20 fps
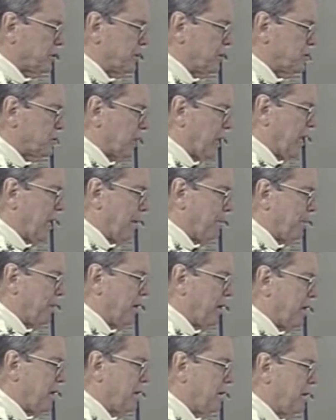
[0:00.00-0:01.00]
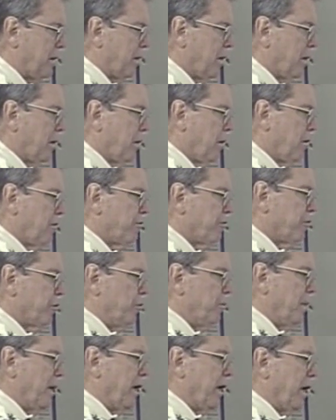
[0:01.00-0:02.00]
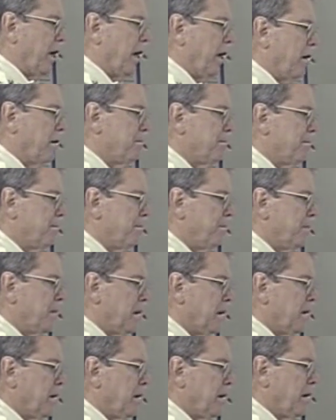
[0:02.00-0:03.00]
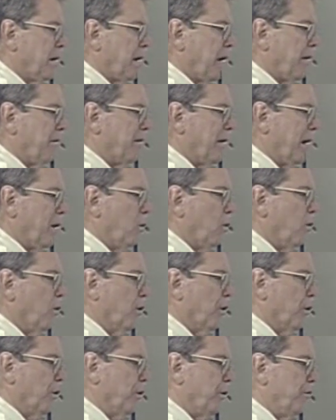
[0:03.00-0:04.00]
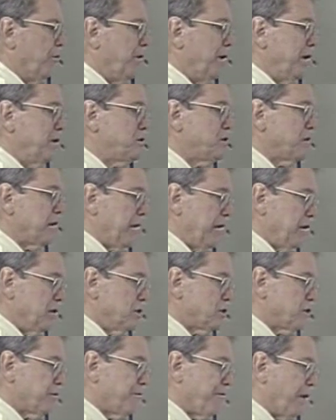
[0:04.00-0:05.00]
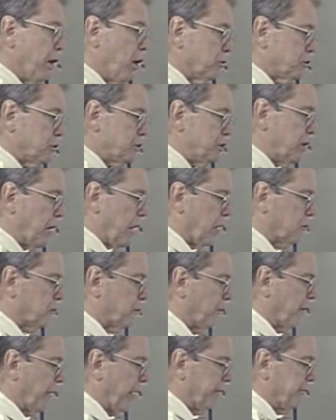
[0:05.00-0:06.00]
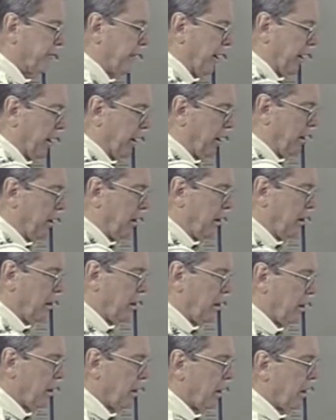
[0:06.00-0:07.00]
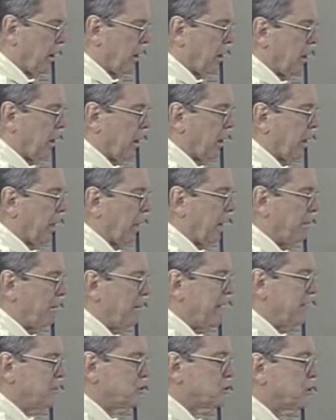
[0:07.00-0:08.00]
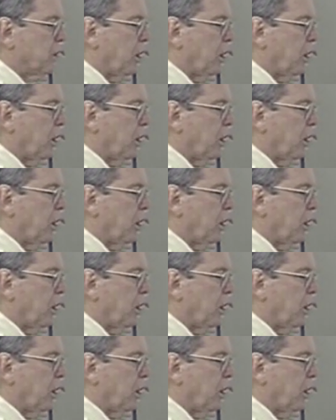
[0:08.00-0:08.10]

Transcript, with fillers: is epithumia. And that word, this is false doctrine right there. It means to